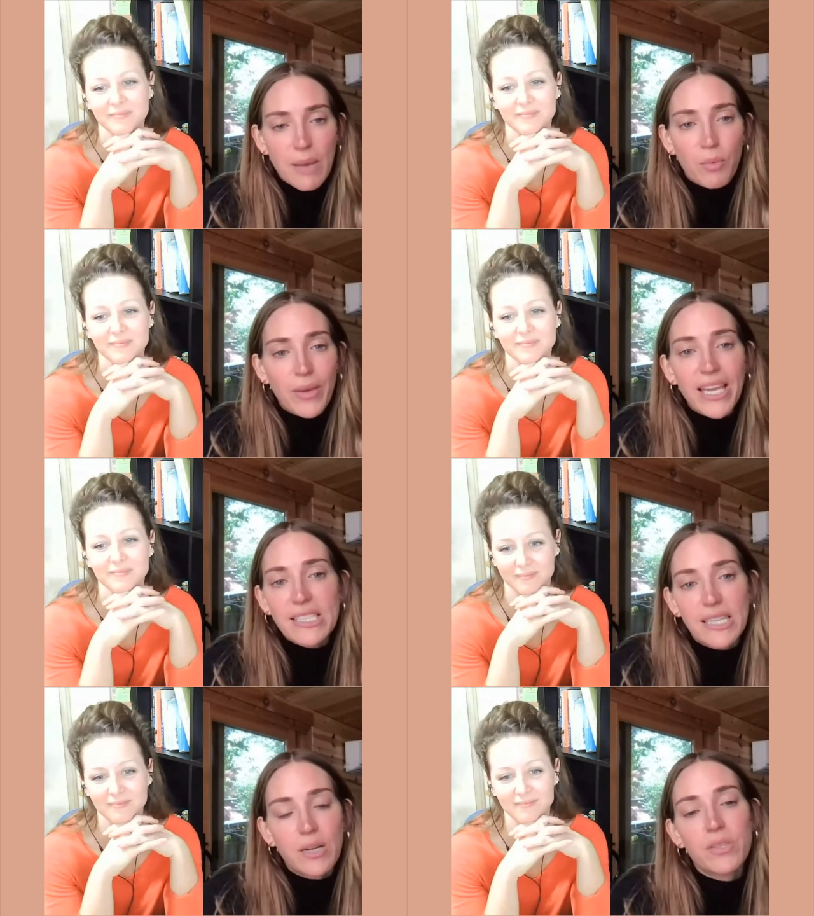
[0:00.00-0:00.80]
Speaker 1: couple
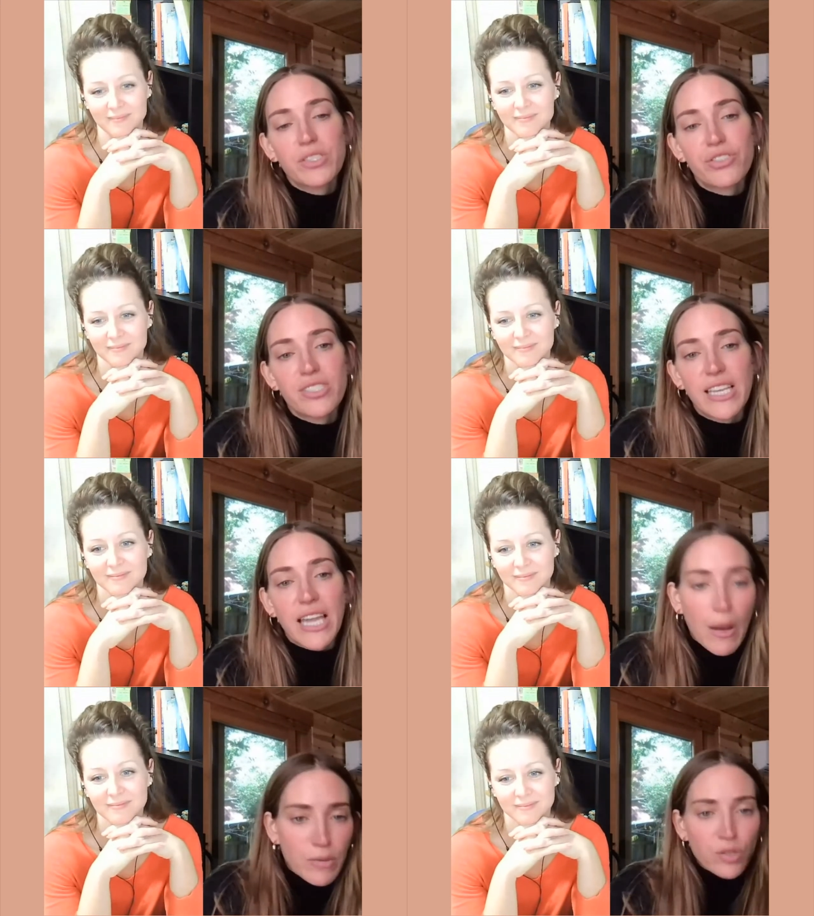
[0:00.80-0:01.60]
weeks and it was just like
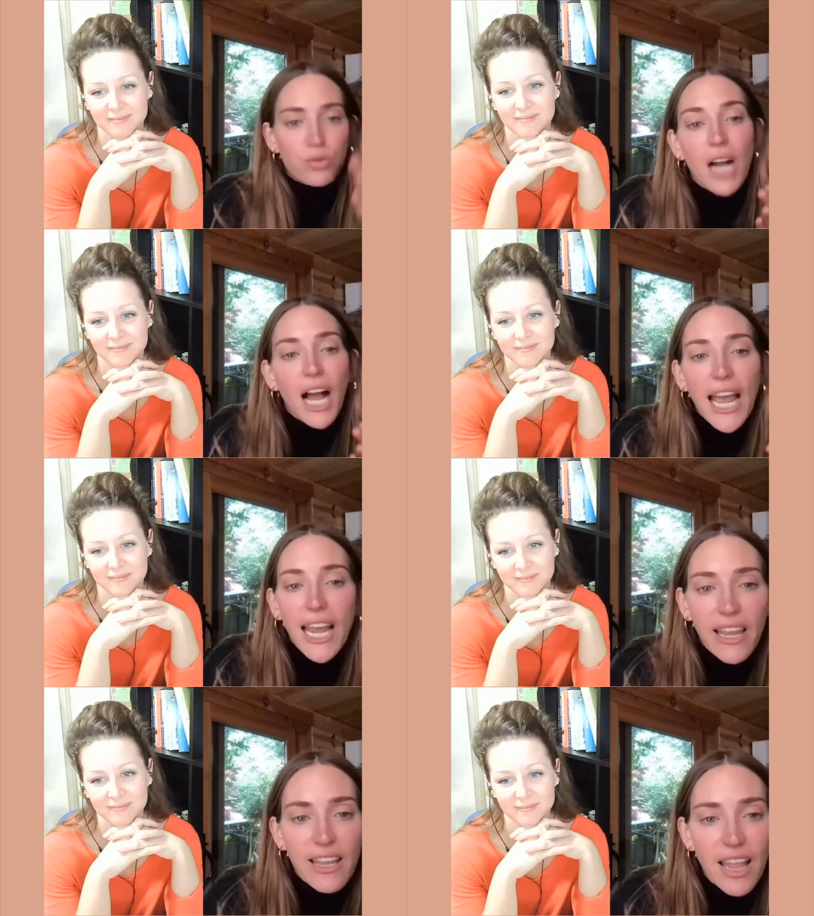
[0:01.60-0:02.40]
I was
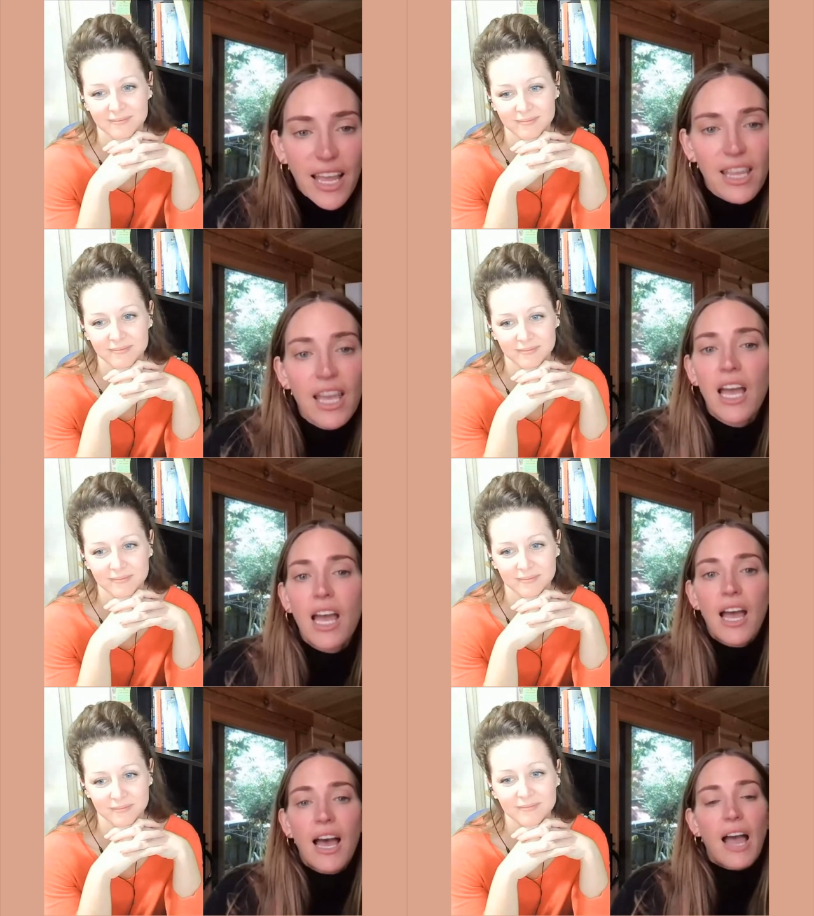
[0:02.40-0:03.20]
crying and like
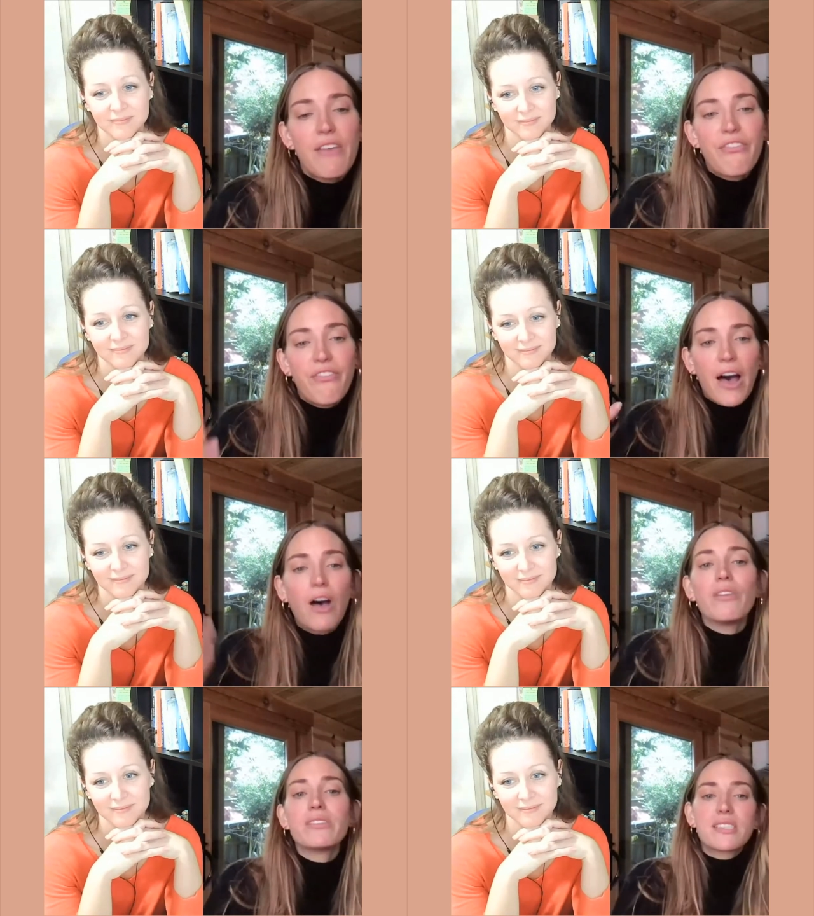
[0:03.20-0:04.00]
I
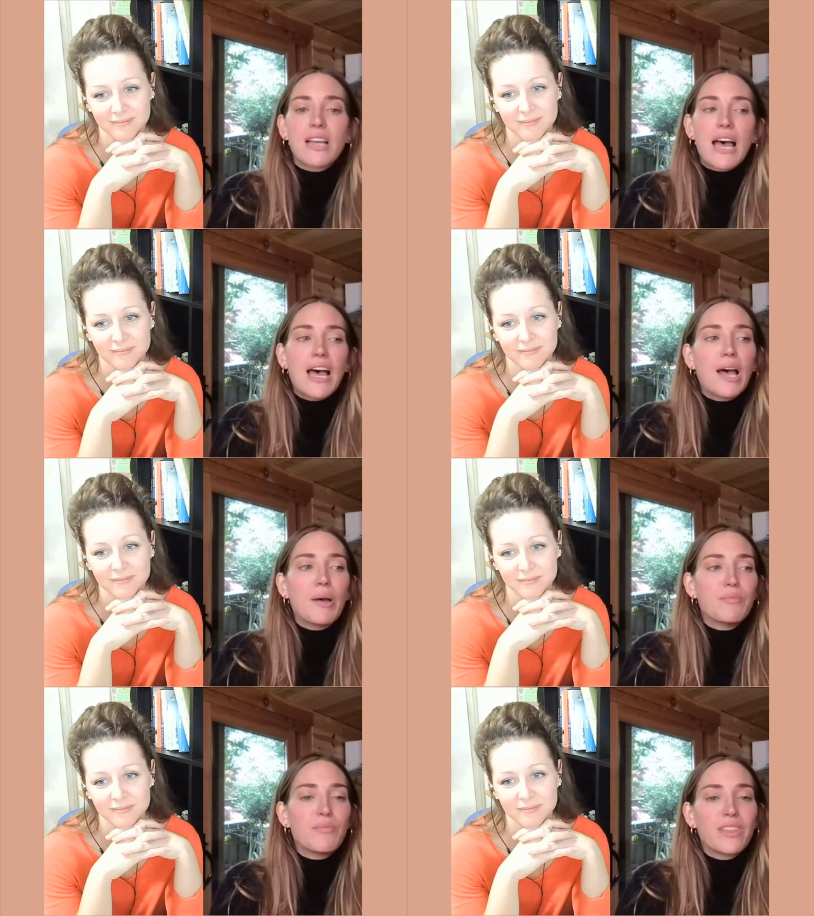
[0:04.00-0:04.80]
felt
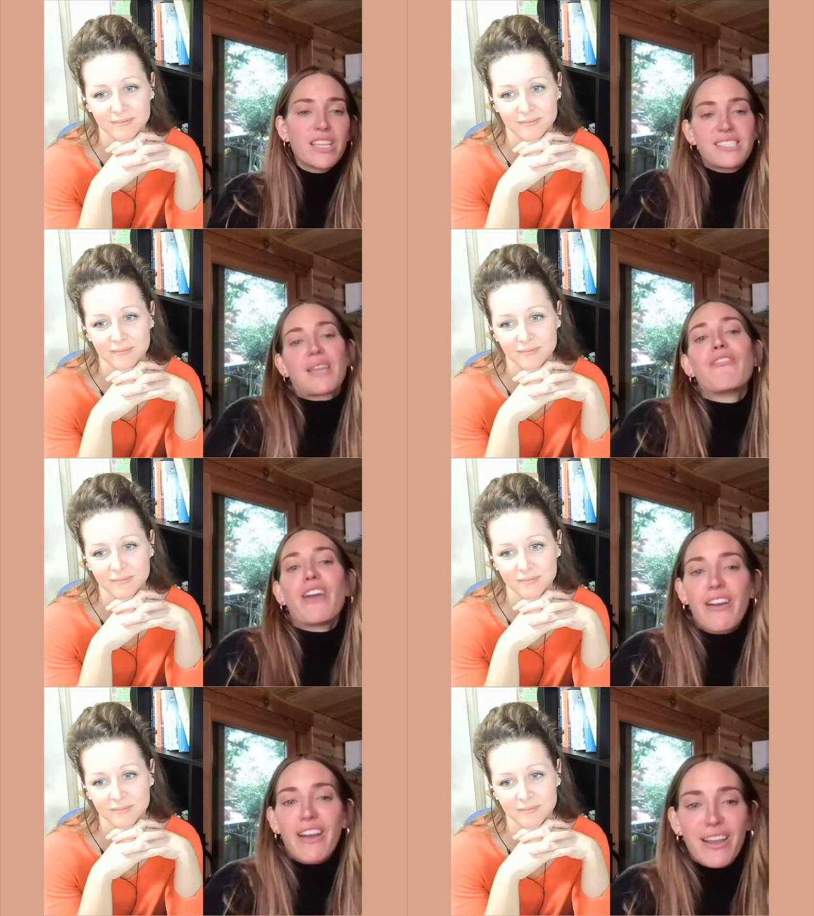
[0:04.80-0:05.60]
um, this like
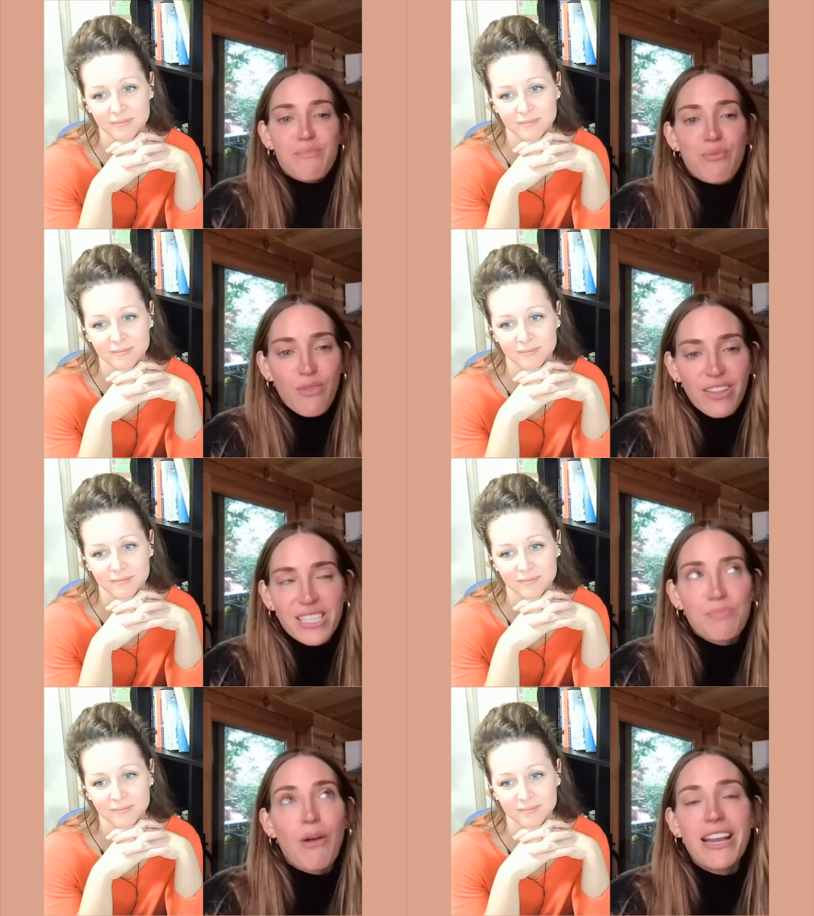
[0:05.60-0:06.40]
very
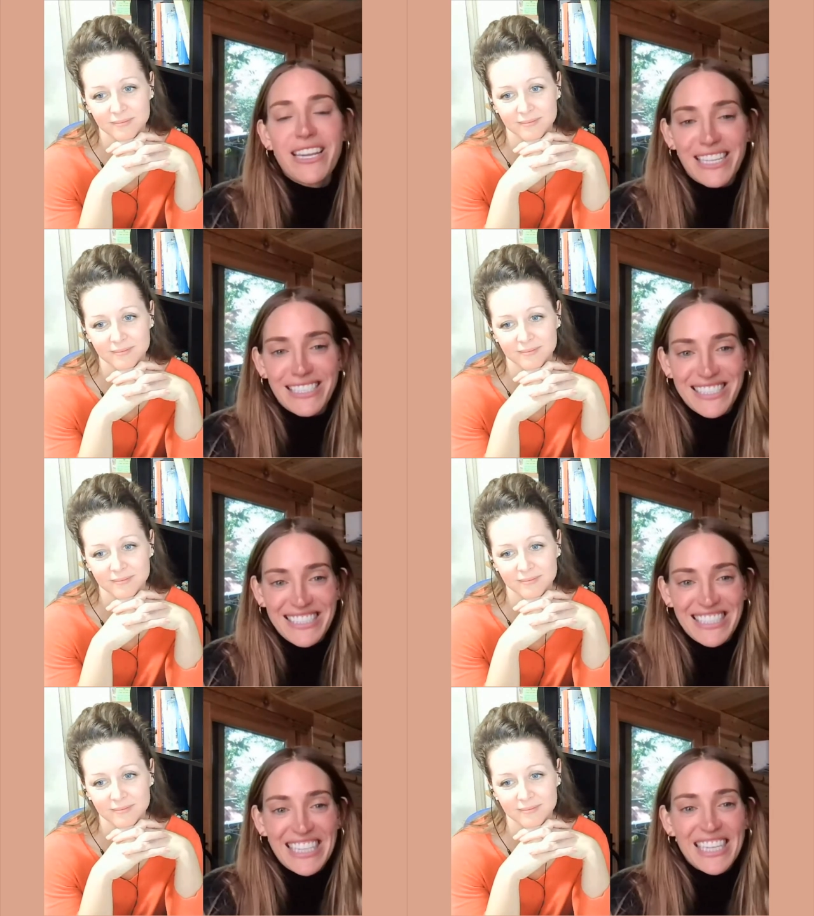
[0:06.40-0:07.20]
this
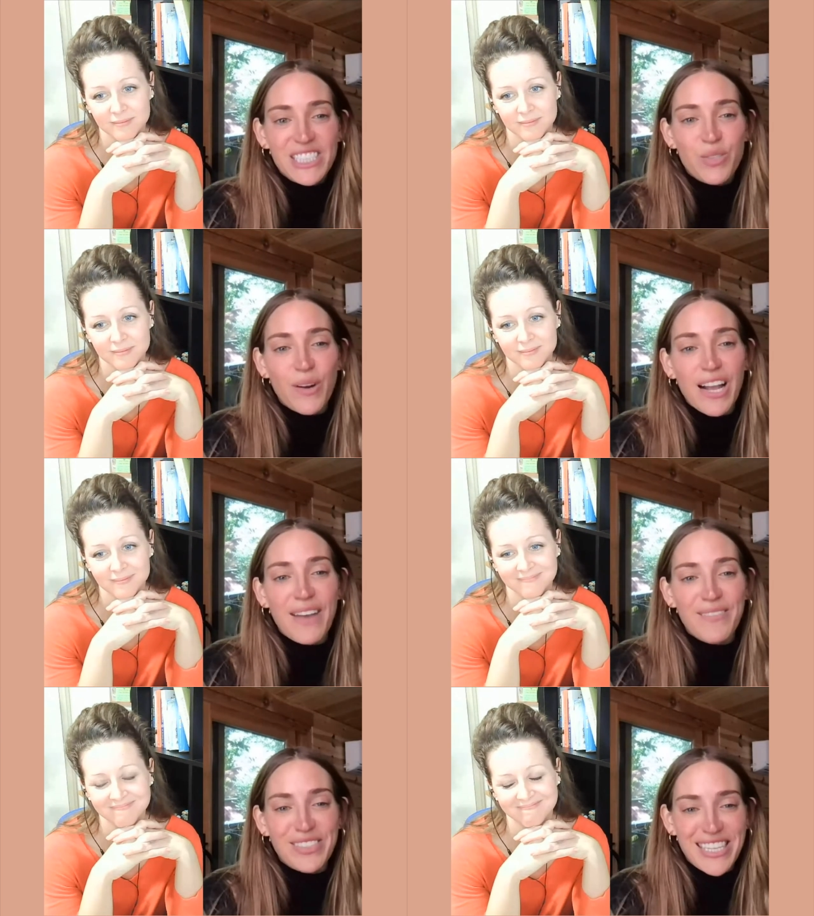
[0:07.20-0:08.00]
brightness to our
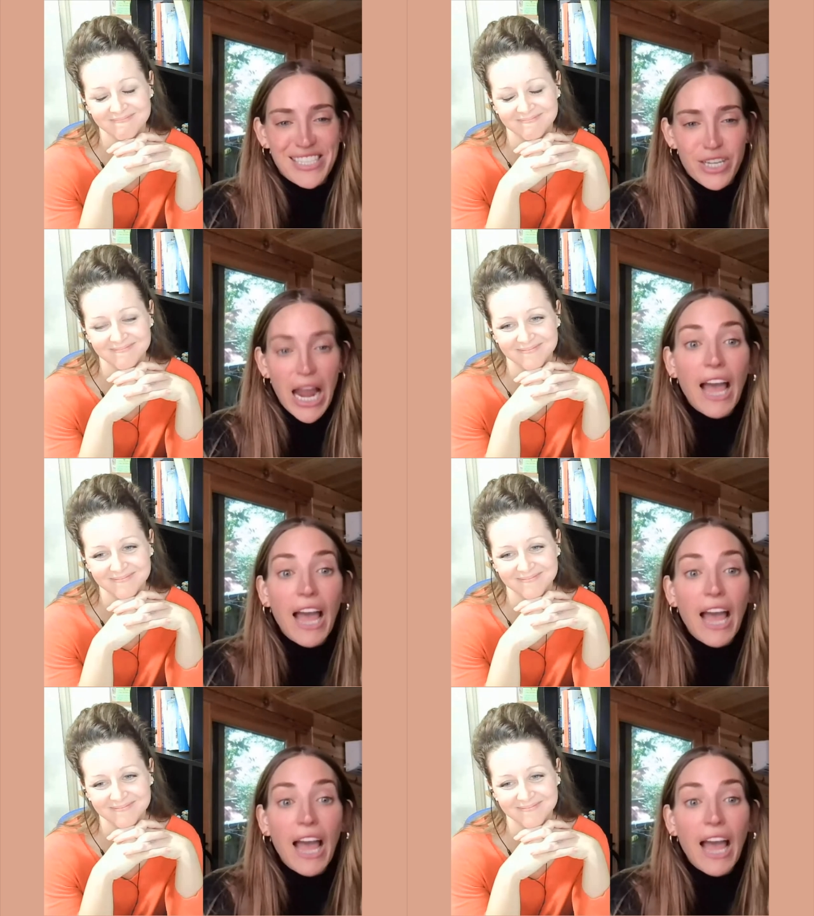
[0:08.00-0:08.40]
conversation. Mm.